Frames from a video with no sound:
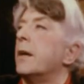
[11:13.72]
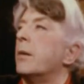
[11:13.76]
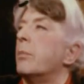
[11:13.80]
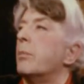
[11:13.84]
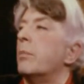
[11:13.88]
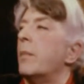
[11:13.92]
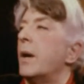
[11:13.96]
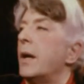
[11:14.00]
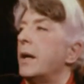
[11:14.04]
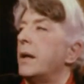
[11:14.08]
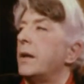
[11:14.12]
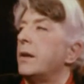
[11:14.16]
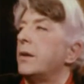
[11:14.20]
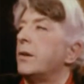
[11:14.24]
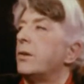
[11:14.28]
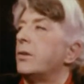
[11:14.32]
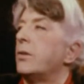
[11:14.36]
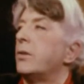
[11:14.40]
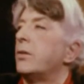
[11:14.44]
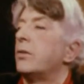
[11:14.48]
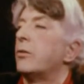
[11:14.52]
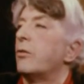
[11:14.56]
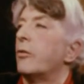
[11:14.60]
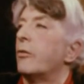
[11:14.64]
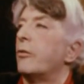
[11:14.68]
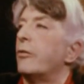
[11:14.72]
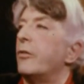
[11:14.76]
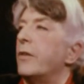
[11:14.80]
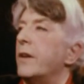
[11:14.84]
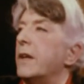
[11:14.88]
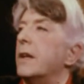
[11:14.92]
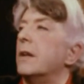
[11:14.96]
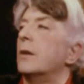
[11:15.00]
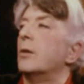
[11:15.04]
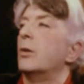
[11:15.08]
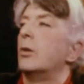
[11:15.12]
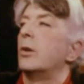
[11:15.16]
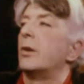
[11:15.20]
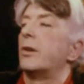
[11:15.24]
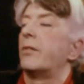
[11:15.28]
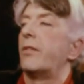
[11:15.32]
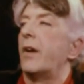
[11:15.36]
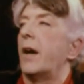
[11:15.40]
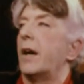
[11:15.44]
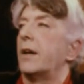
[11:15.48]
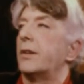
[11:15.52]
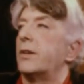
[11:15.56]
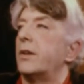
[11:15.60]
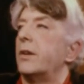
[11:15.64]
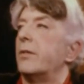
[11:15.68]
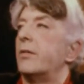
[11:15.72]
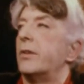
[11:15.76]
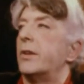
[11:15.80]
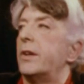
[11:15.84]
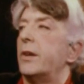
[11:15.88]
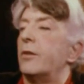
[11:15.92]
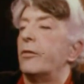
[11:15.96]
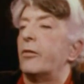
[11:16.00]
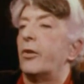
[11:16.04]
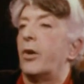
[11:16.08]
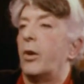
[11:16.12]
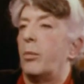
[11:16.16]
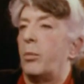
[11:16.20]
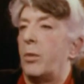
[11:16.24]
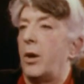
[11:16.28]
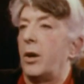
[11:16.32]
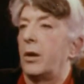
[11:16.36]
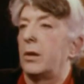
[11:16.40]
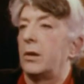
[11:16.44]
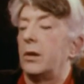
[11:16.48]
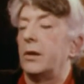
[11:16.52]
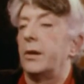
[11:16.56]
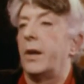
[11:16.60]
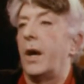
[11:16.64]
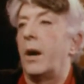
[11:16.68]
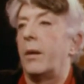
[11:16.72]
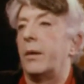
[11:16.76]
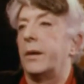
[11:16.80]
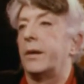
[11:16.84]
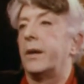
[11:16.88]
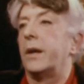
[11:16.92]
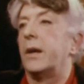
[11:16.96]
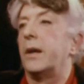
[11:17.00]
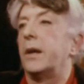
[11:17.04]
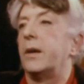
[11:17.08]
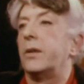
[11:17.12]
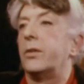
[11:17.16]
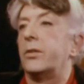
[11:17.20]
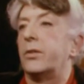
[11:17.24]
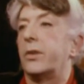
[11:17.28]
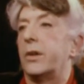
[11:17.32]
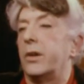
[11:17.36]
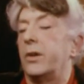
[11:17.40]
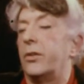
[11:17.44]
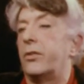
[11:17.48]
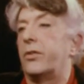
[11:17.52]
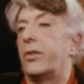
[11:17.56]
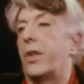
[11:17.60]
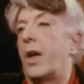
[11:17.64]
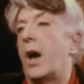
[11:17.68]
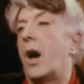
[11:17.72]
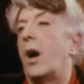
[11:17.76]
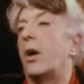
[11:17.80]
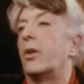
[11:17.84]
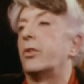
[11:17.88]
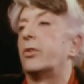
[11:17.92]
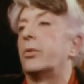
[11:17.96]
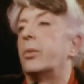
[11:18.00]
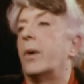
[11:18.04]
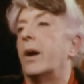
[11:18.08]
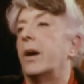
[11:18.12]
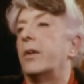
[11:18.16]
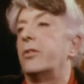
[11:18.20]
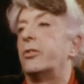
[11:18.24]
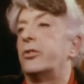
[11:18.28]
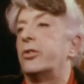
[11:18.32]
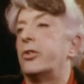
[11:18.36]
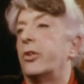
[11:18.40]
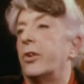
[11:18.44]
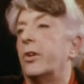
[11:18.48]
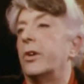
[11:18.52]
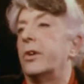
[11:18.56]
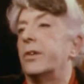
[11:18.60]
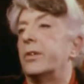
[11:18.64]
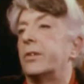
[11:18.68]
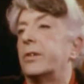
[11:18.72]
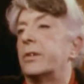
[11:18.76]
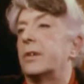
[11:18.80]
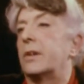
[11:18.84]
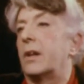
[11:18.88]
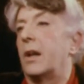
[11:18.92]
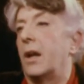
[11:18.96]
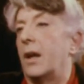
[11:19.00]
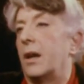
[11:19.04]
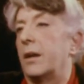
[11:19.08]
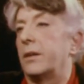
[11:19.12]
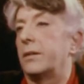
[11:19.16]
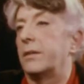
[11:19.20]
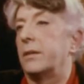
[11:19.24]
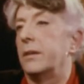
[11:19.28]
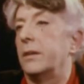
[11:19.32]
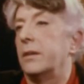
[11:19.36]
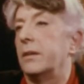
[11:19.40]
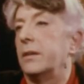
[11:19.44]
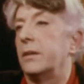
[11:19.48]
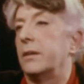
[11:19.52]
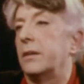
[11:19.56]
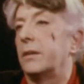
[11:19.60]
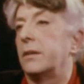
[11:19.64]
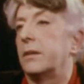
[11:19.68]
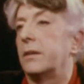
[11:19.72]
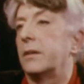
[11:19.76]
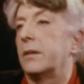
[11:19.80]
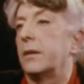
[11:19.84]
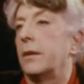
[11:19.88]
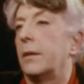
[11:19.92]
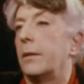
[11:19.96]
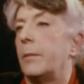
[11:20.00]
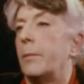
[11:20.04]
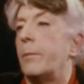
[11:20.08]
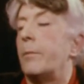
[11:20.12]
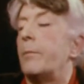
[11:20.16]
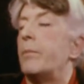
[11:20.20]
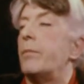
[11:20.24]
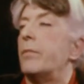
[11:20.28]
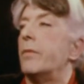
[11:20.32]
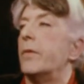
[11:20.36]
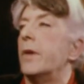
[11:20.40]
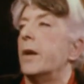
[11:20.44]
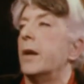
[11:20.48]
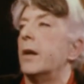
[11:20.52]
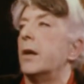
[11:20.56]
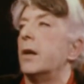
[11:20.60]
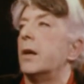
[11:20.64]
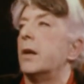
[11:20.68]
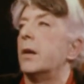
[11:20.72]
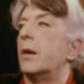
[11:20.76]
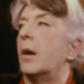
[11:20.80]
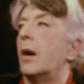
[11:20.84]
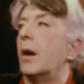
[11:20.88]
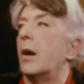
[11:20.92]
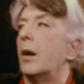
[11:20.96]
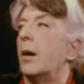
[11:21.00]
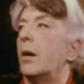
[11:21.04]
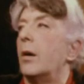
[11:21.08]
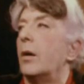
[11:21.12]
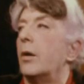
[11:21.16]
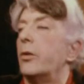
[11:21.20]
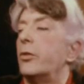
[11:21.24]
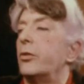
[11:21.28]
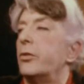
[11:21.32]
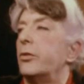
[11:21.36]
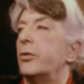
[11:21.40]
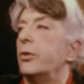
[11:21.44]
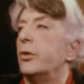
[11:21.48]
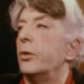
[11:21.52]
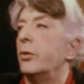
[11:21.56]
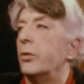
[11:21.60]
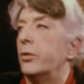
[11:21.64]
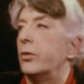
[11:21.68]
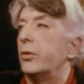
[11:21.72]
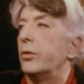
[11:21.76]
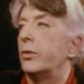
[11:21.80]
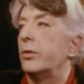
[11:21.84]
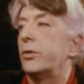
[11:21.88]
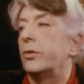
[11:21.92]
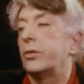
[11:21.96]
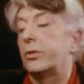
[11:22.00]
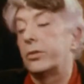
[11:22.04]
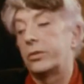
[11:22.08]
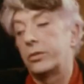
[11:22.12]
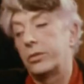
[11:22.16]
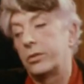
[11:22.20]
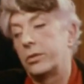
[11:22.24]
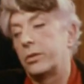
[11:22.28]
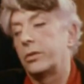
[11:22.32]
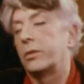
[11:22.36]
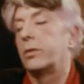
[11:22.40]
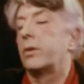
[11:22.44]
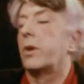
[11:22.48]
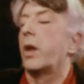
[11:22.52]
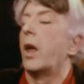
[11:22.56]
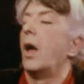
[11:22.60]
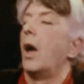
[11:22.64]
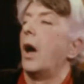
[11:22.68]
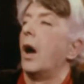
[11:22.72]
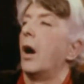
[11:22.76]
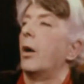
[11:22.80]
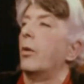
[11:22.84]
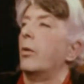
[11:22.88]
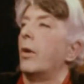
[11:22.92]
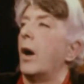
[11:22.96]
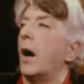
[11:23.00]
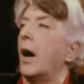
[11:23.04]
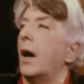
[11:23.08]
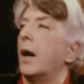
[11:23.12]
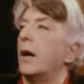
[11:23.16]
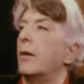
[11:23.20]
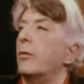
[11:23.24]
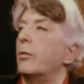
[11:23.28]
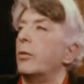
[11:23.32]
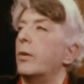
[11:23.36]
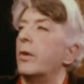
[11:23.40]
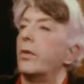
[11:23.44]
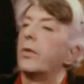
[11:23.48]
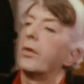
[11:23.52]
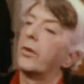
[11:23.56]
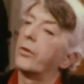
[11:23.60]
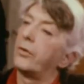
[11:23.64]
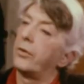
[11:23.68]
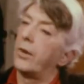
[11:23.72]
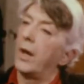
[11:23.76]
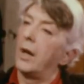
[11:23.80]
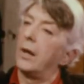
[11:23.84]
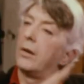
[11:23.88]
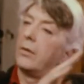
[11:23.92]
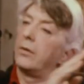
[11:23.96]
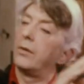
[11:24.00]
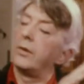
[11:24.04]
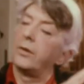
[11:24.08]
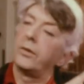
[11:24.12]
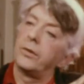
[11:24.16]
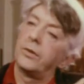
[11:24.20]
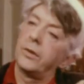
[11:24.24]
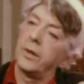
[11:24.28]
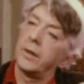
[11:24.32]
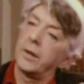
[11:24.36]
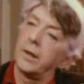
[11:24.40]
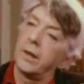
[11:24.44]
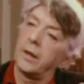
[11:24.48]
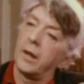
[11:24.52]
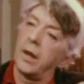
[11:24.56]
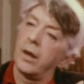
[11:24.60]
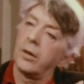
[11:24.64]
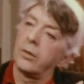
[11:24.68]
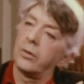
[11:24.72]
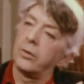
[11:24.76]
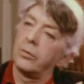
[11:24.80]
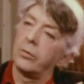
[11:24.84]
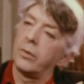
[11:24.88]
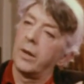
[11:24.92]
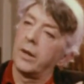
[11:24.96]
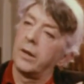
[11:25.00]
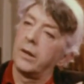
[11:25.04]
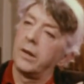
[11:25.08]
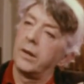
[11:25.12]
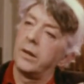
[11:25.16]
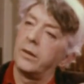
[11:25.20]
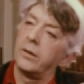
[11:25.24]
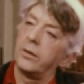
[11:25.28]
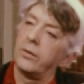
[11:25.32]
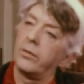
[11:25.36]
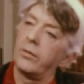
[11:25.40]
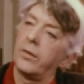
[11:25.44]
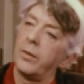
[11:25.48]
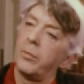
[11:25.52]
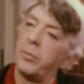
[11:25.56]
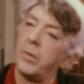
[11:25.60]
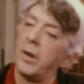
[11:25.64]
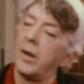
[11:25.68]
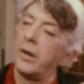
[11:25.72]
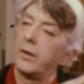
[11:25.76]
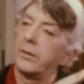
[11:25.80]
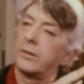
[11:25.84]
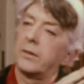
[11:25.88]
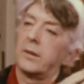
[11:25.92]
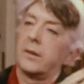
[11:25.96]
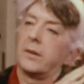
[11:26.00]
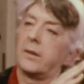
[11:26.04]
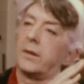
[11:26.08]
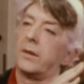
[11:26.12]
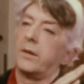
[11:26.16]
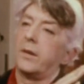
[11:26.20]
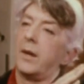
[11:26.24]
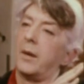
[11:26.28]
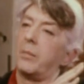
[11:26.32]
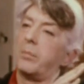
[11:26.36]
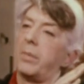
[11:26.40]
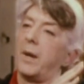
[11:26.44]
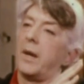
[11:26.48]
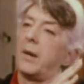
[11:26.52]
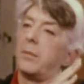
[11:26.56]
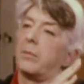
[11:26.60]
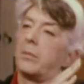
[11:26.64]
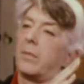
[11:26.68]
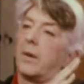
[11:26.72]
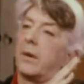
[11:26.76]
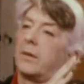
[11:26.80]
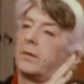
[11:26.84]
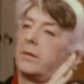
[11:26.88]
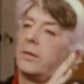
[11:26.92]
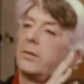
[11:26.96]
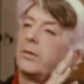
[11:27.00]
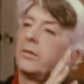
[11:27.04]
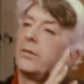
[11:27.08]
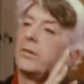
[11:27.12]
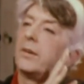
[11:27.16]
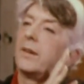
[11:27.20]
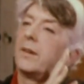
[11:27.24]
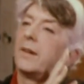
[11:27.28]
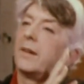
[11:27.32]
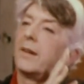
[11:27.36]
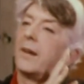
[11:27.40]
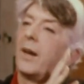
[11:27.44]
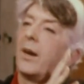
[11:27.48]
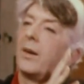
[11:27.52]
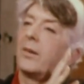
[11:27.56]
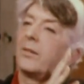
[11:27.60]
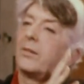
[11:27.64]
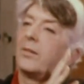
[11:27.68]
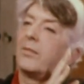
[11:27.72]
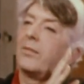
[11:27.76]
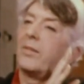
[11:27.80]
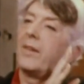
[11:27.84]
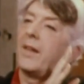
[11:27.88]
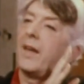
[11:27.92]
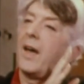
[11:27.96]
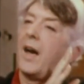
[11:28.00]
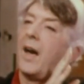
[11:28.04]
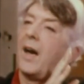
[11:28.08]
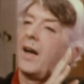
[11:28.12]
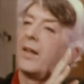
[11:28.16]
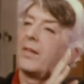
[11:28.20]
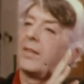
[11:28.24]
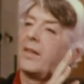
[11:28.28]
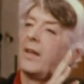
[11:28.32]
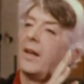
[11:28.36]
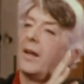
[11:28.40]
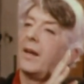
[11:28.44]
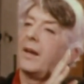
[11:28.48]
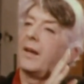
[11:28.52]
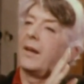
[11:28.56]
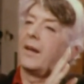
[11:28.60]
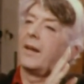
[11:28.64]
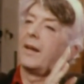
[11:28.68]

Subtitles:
main field of activity for a model nowadays is the housewife's choice classes. The students arrive with the celery sticking out of one end of the basket and their paintbrushes sticking out of the other.